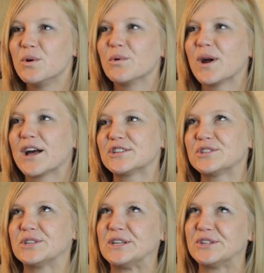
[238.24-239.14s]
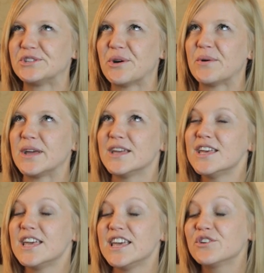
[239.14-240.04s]
we were actually showing
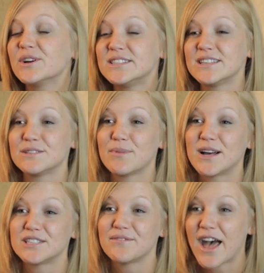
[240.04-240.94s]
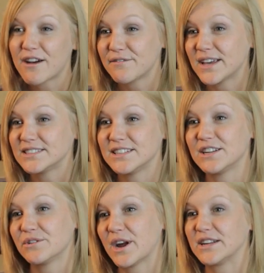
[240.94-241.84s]
increases in positive affect in
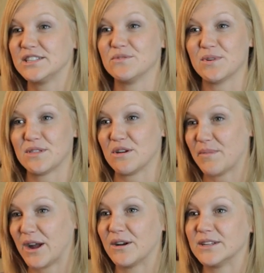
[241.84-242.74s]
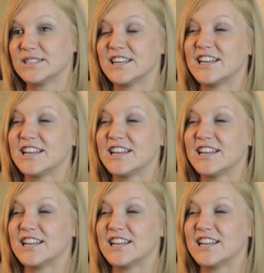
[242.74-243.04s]
interacting with their parents, and